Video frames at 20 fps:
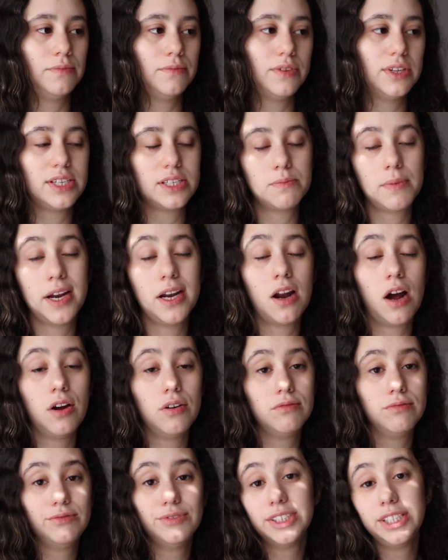This might
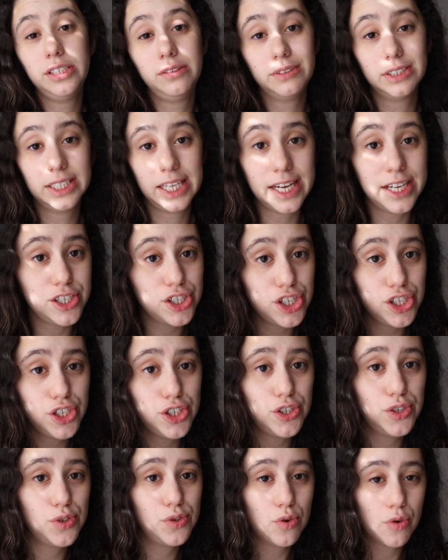not really relate to
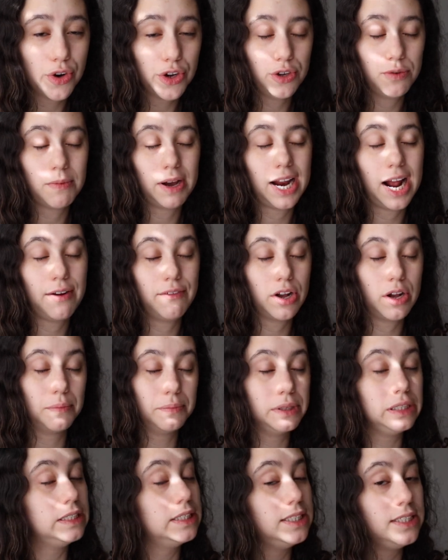you, or you might have a
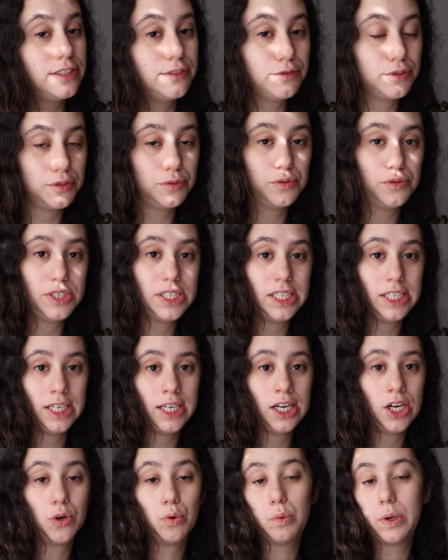completely different
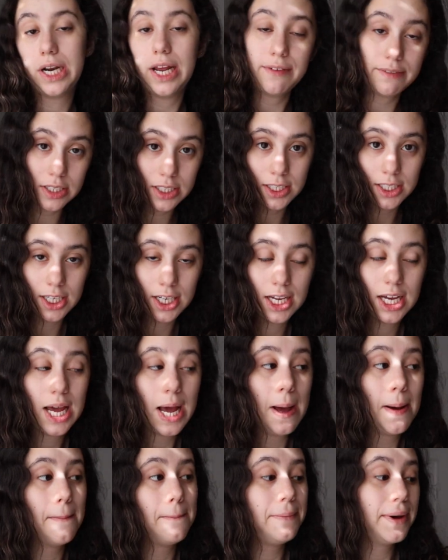routine or whatever,
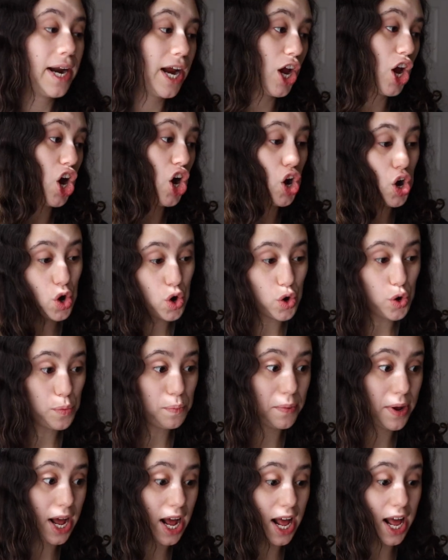but I
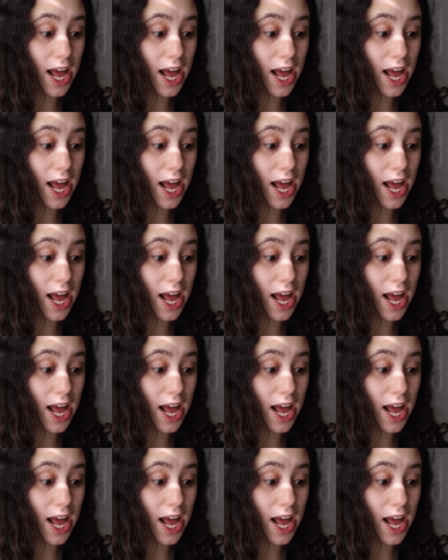hope